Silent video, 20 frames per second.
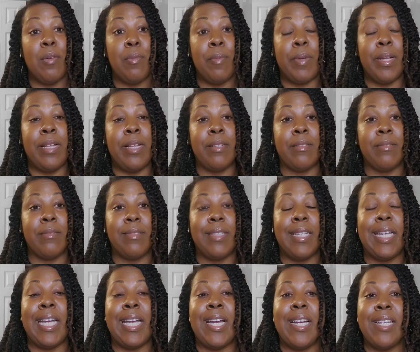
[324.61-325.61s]
Well,
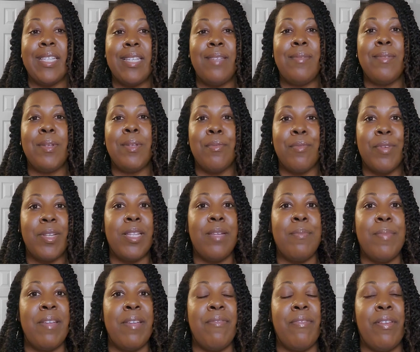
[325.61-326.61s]
Eric seems to really
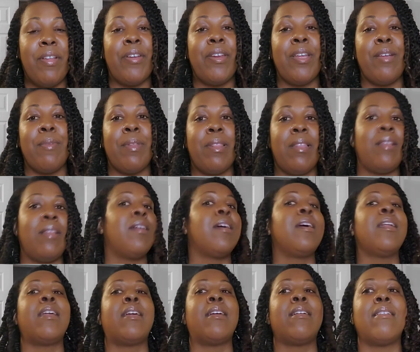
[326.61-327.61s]
be flirting with
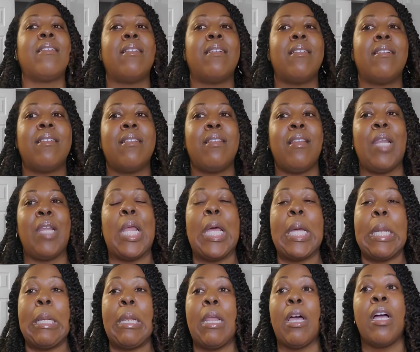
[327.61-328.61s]

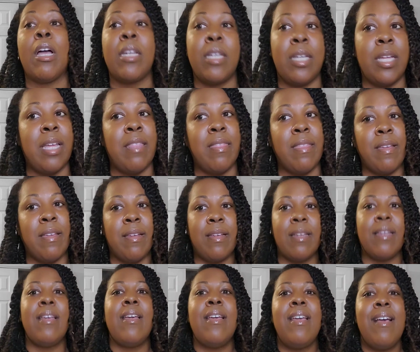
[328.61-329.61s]
Lonnie, I think.
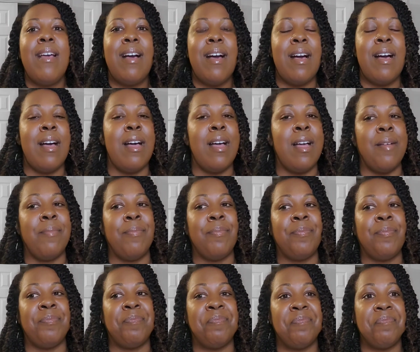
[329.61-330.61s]

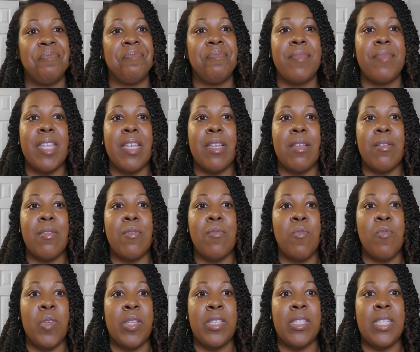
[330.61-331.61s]
Um,
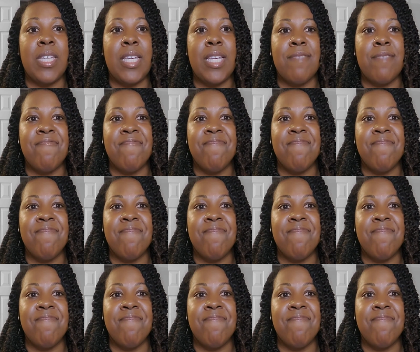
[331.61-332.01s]
we'll see.